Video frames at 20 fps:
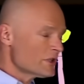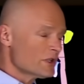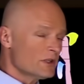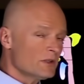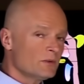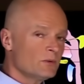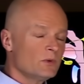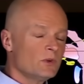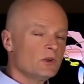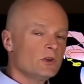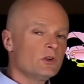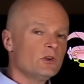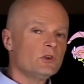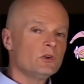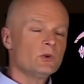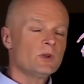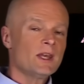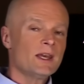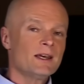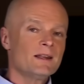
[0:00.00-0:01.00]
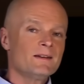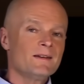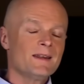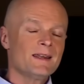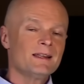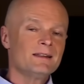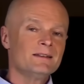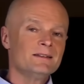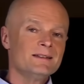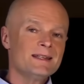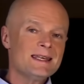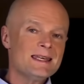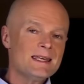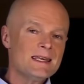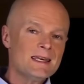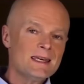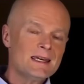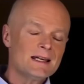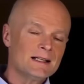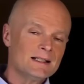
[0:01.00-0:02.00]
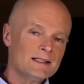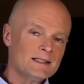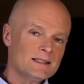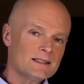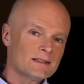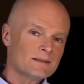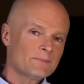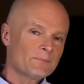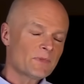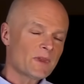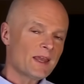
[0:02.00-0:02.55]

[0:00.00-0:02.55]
zone, you get a leaky gut.